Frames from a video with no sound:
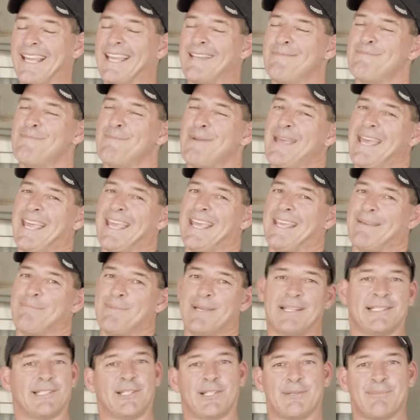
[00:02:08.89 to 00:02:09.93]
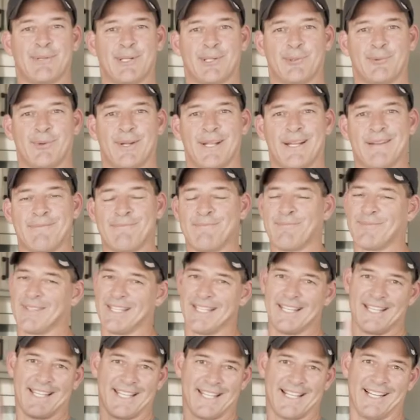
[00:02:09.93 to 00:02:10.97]
maybe a little bit of rum,
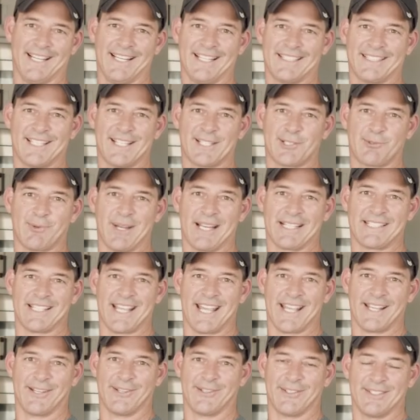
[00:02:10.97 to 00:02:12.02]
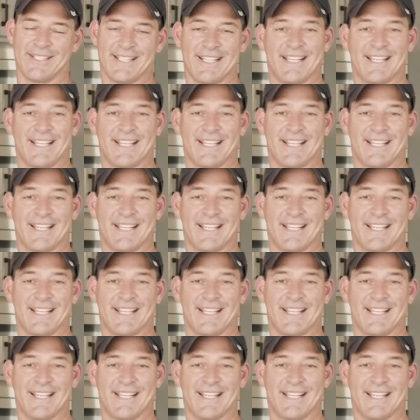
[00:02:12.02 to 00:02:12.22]
click this rectangle.